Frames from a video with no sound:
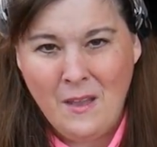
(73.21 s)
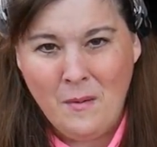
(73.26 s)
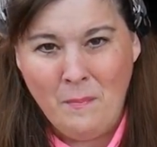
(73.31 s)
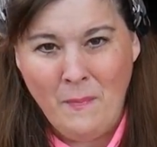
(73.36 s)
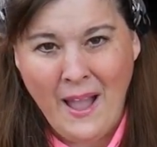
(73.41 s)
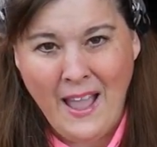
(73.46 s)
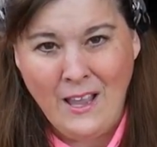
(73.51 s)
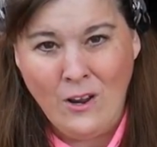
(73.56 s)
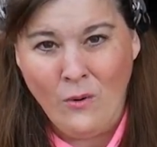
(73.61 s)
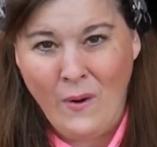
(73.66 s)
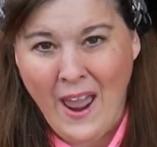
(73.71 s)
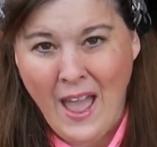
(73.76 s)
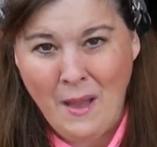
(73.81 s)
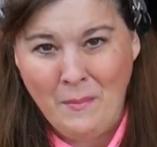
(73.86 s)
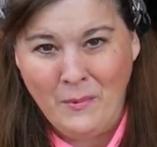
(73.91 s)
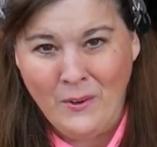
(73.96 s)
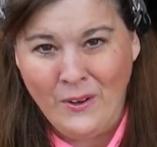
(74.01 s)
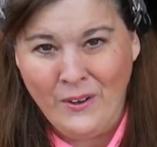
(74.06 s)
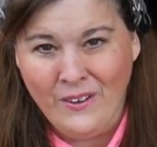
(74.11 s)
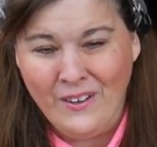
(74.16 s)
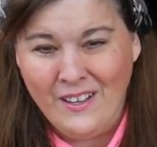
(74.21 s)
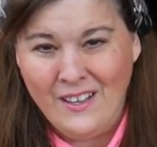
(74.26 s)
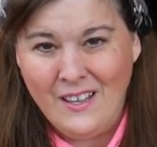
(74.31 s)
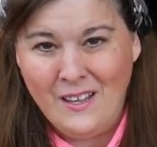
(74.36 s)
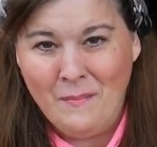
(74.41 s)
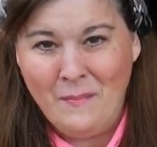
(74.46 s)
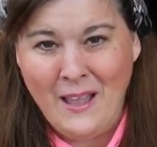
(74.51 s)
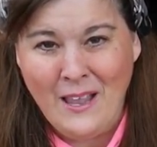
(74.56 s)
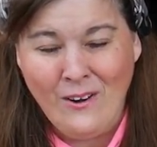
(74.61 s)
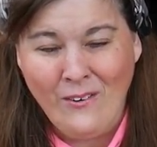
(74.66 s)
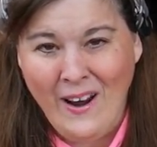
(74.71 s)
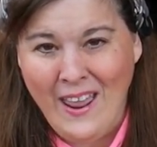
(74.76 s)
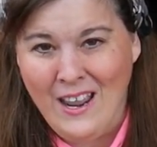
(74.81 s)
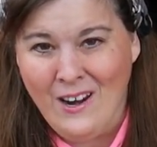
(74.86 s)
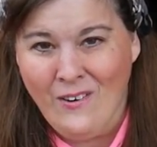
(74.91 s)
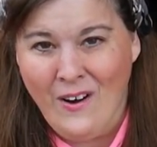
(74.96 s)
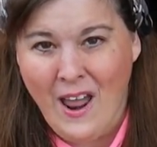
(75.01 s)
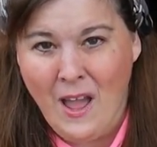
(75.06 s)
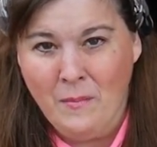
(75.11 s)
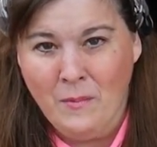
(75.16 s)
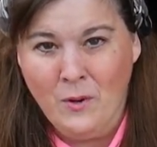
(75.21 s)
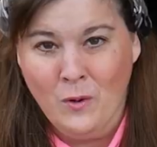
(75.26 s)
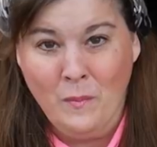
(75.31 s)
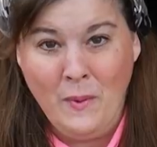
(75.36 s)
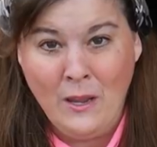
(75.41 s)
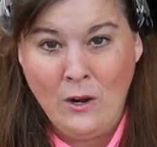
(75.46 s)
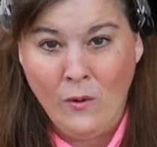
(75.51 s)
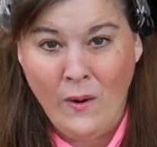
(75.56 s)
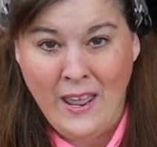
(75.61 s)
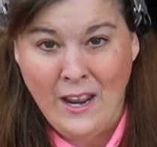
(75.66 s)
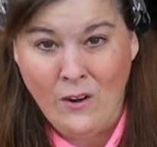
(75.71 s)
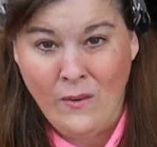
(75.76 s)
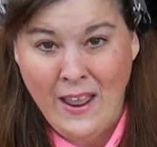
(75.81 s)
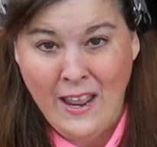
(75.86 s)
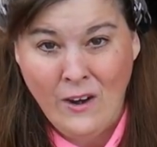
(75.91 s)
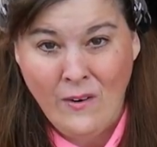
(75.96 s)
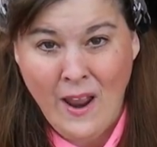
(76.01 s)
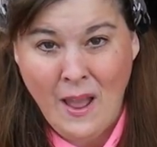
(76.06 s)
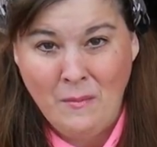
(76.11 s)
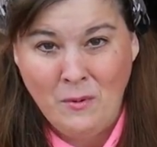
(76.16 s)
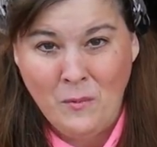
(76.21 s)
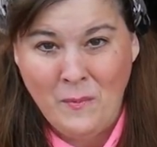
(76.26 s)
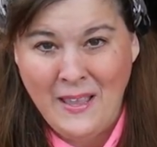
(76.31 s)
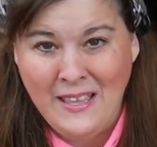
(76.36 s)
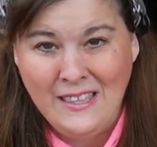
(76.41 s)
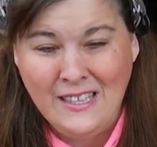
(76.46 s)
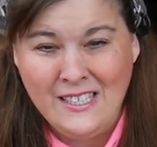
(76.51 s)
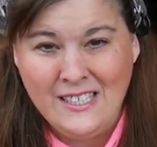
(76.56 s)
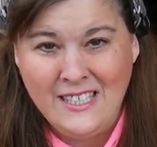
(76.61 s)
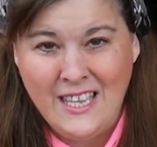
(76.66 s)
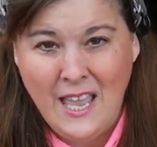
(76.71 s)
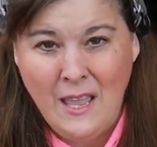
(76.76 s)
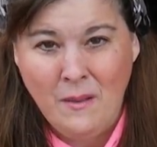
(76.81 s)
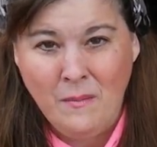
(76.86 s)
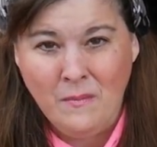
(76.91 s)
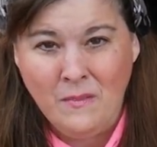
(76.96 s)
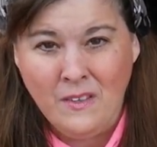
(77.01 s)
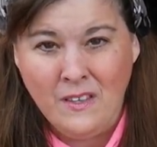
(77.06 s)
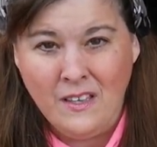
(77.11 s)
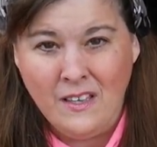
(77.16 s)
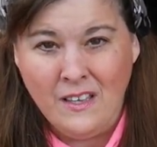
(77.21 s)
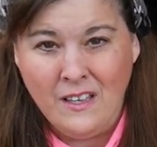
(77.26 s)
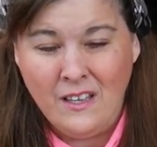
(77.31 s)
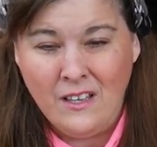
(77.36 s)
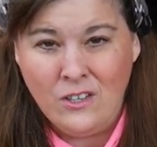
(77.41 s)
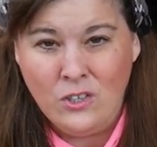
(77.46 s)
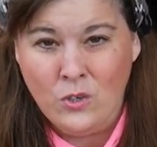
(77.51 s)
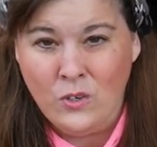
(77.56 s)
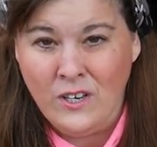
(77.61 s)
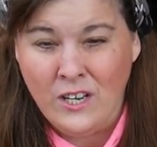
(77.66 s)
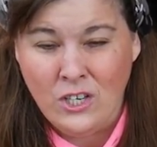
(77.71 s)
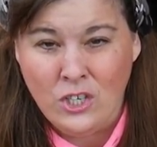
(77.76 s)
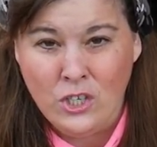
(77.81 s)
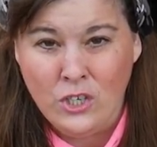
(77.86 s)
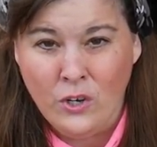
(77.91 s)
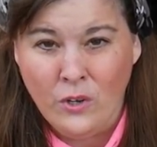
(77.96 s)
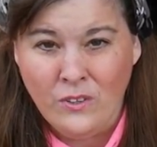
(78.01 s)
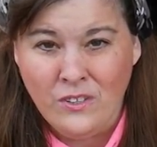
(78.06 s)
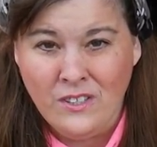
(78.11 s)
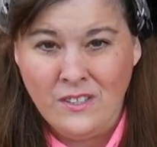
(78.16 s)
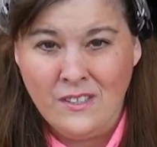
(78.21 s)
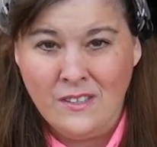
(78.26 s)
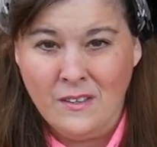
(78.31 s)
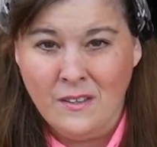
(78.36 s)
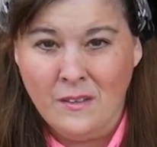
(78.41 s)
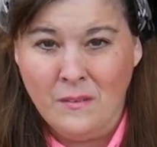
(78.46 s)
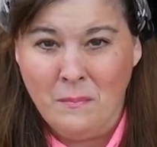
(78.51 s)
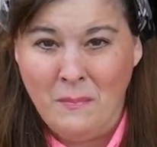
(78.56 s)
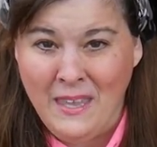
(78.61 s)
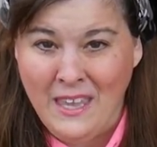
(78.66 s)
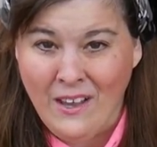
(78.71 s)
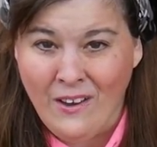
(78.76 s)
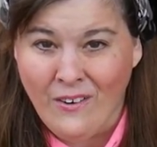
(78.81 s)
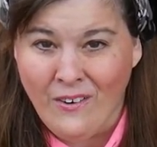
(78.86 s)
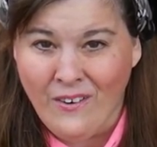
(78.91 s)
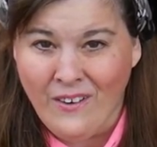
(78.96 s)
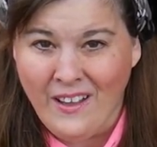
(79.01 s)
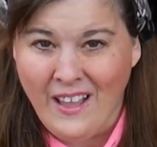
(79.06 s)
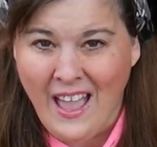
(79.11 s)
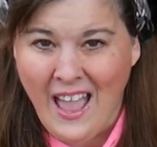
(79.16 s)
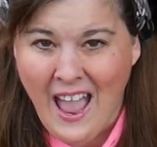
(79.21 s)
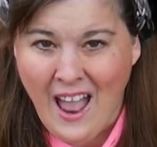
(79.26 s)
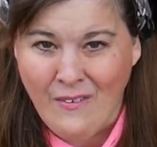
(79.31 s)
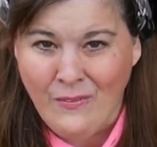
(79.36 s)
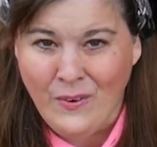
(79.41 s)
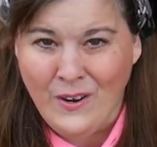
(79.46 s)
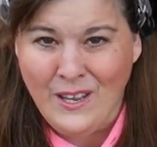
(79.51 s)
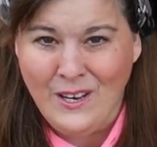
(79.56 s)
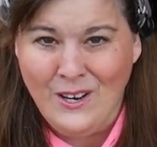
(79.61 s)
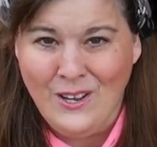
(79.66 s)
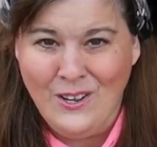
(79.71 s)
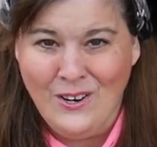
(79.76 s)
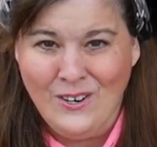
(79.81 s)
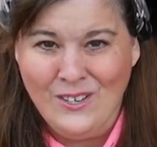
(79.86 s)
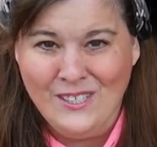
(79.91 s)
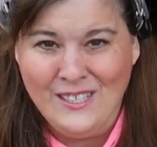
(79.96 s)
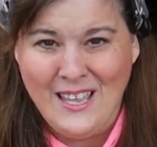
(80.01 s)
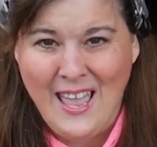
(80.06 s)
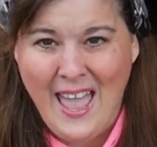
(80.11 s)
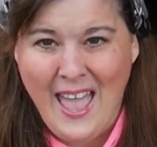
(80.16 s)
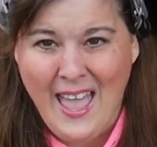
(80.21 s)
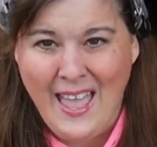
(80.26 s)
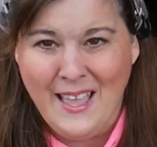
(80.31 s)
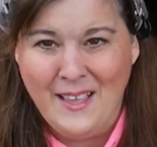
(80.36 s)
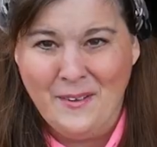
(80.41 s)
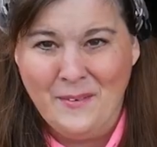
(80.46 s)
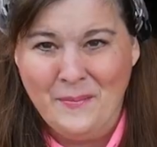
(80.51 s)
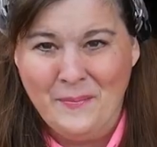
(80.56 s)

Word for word: My grandma, my great-grandma, my great-great-grandma made the same traditional meal every New Year's Day.